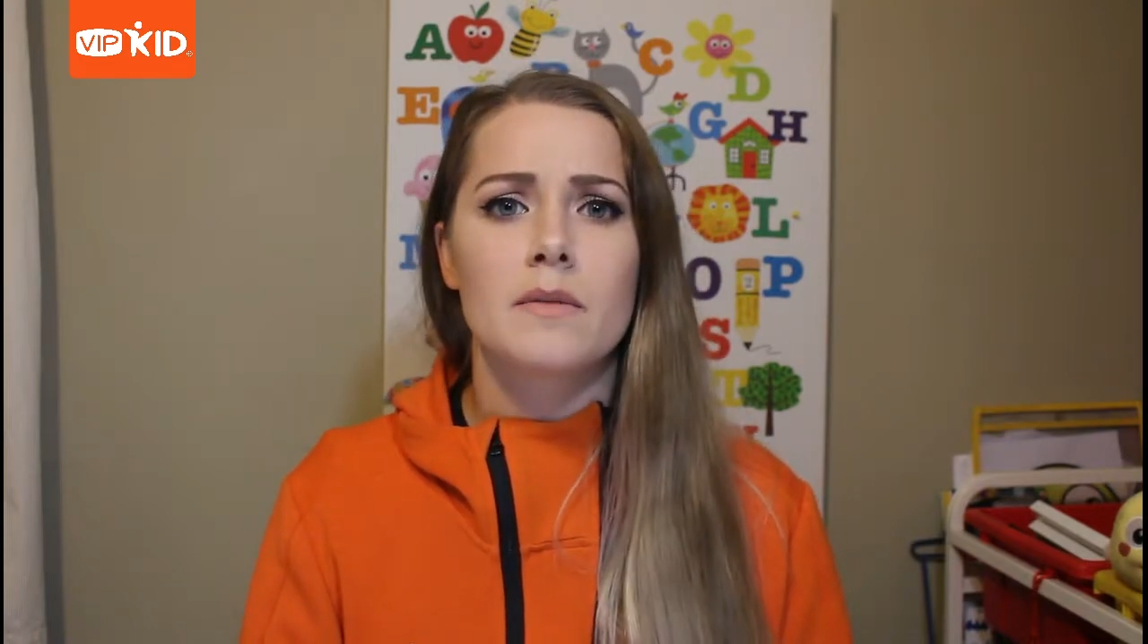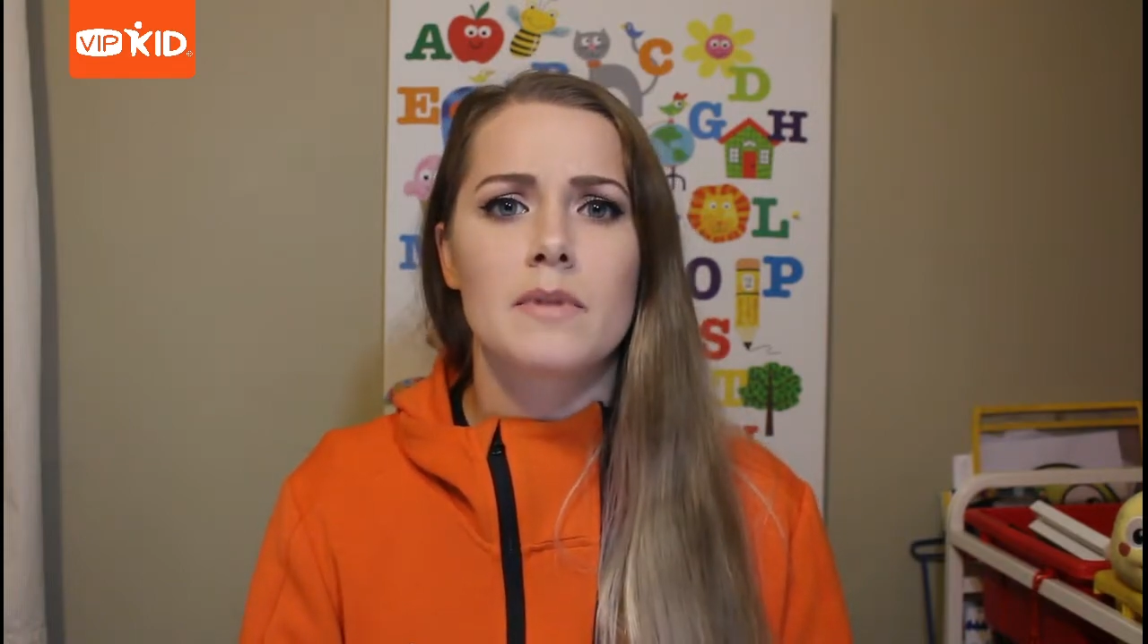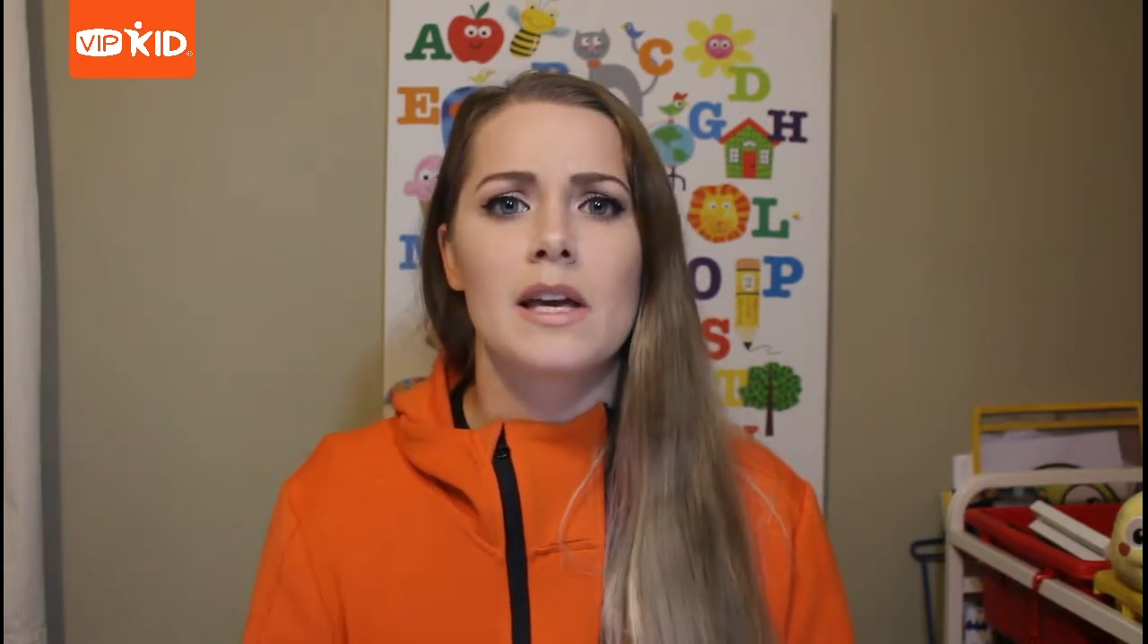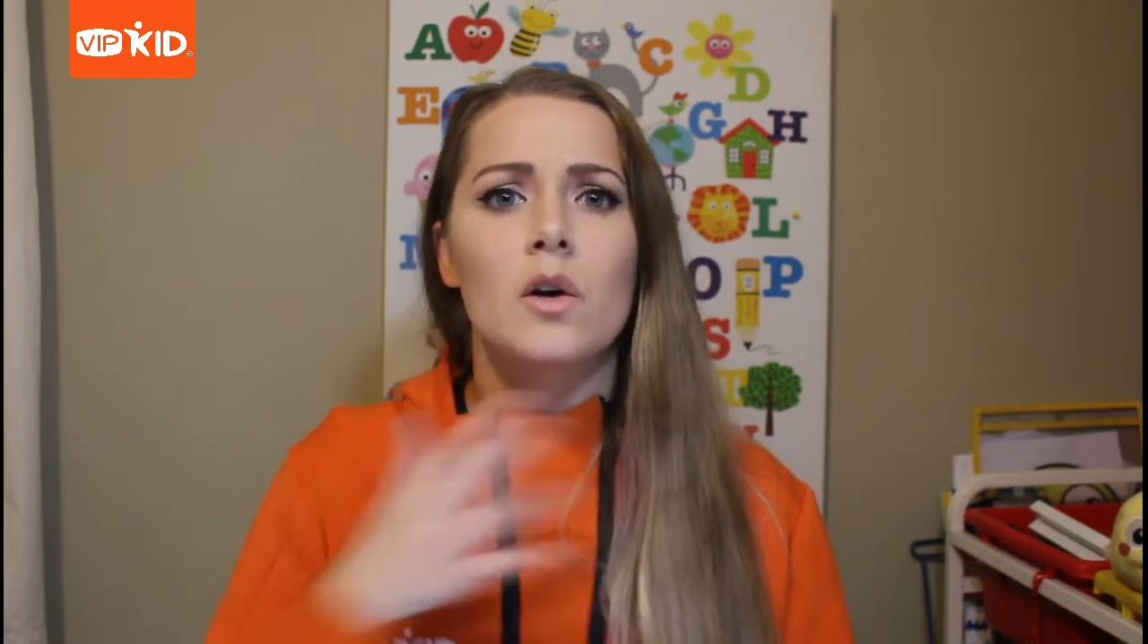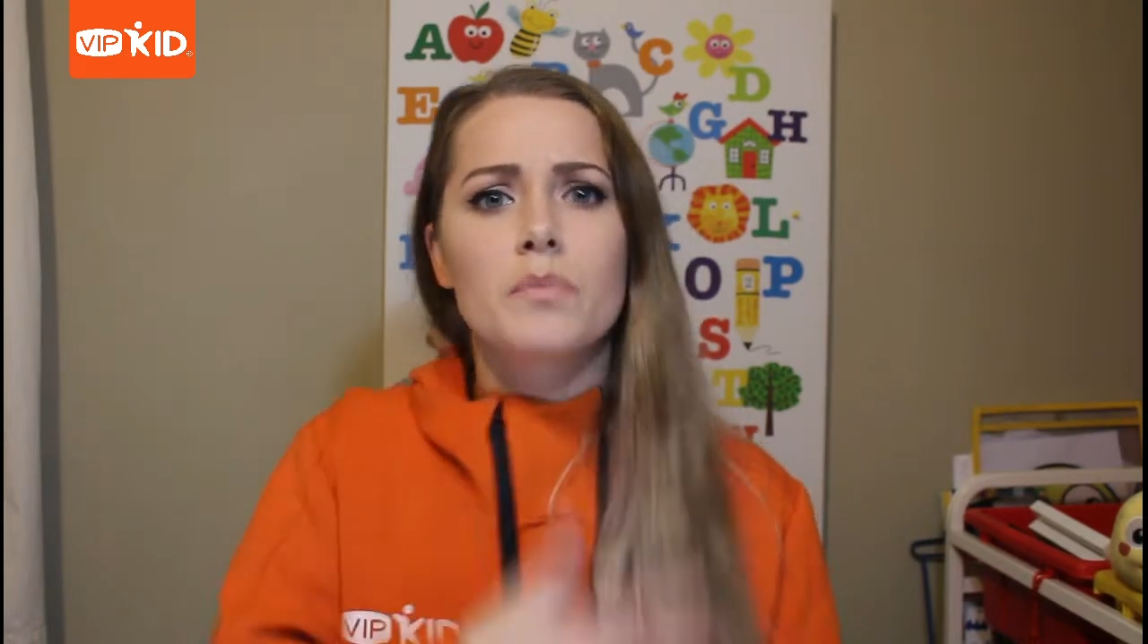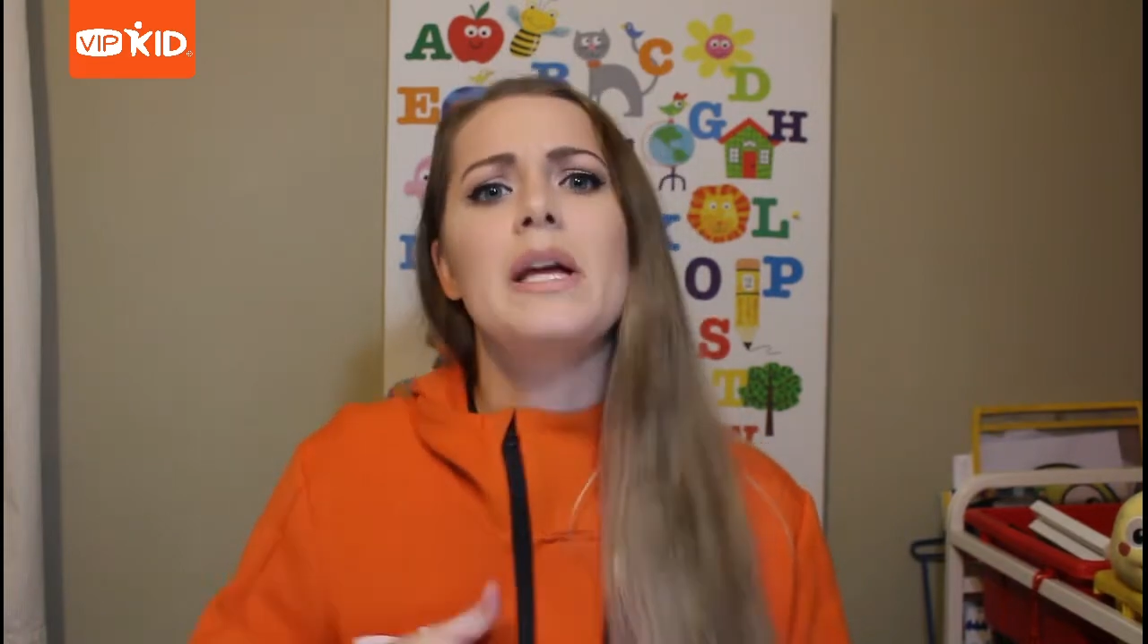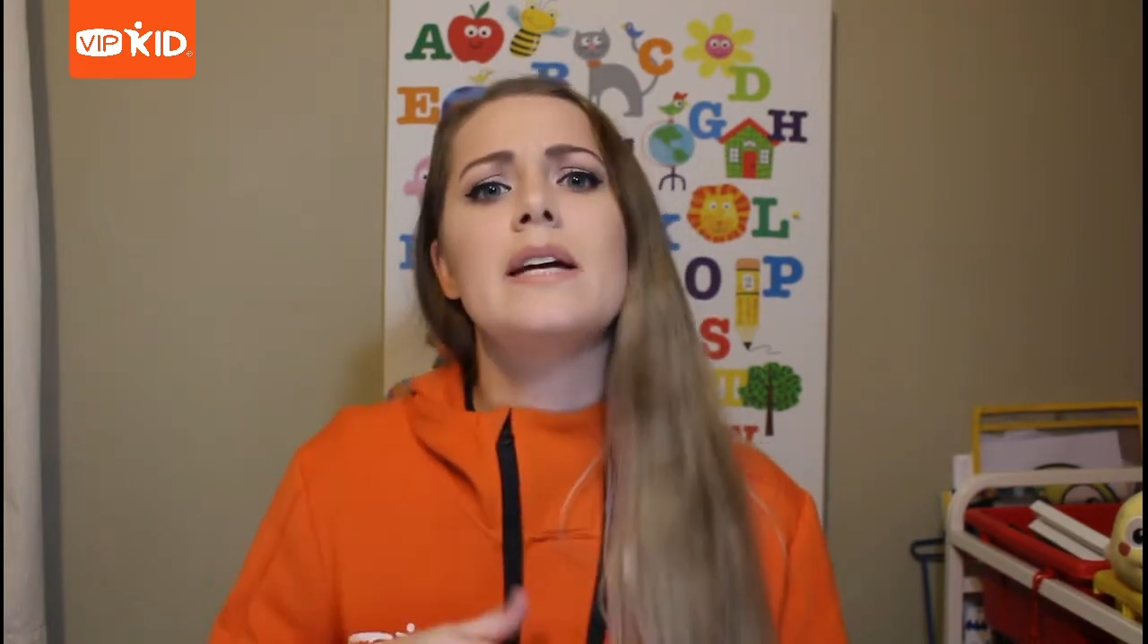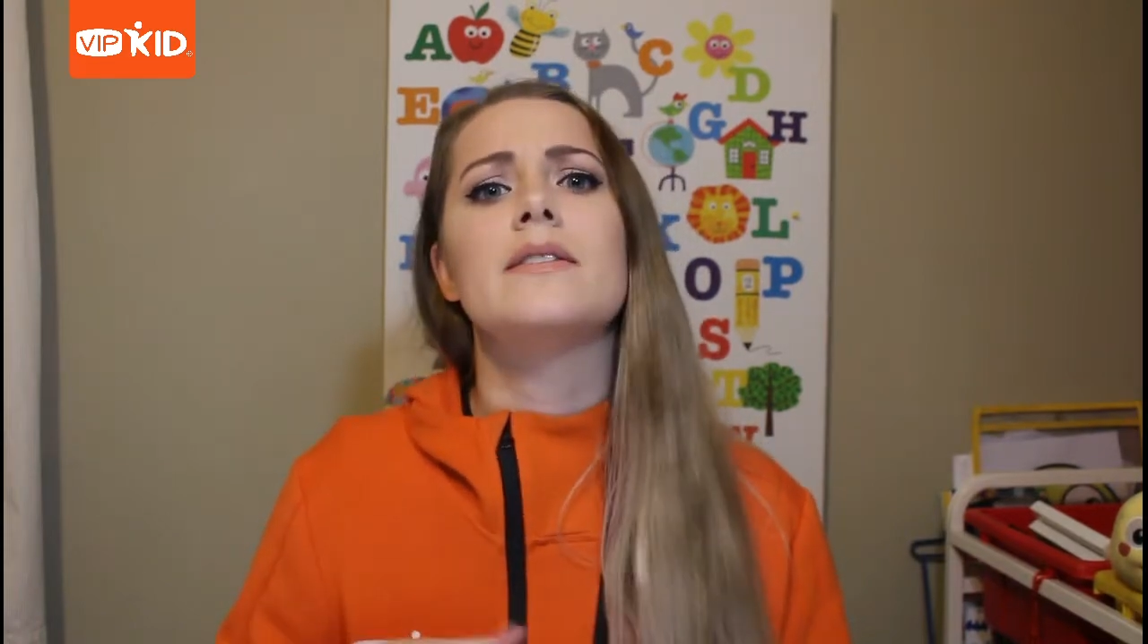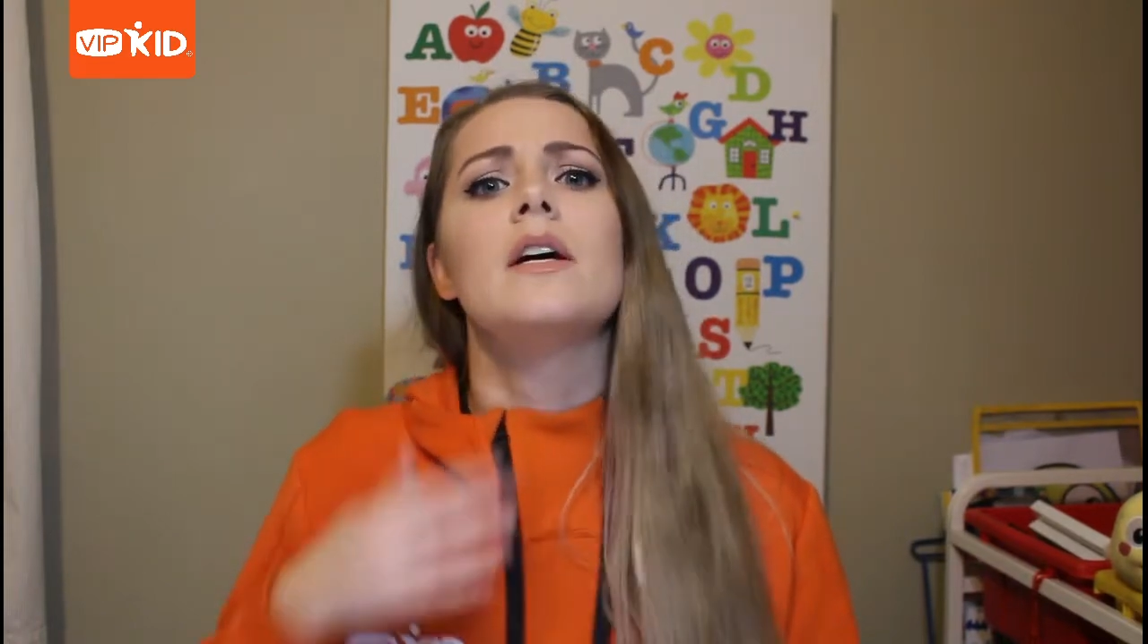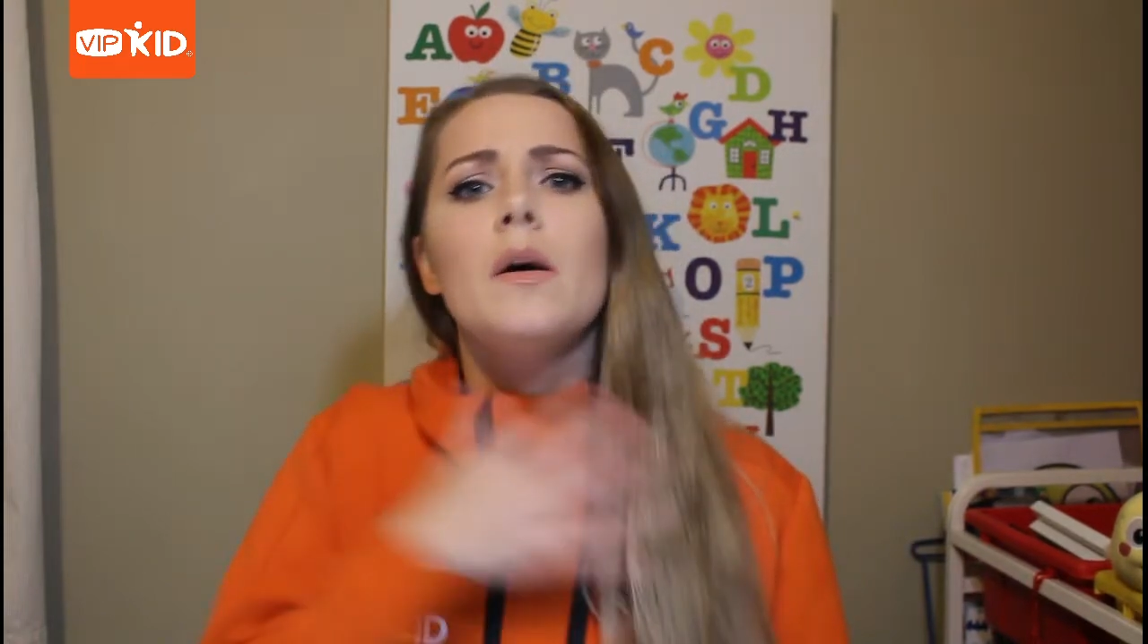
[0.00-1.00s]
something, he goes,
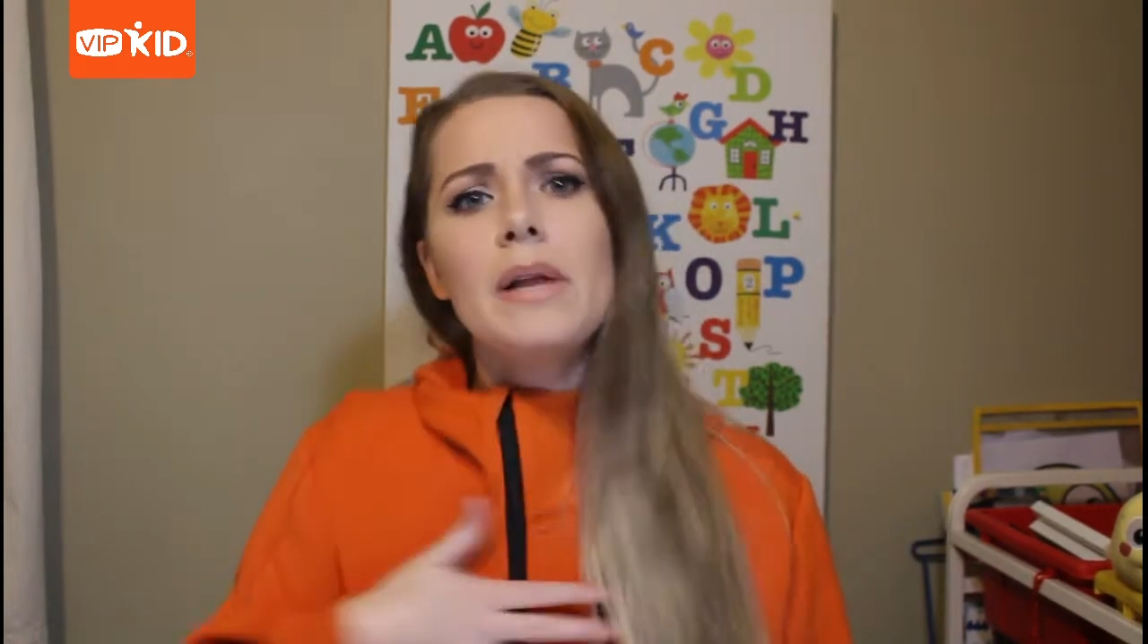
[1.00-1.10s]
please,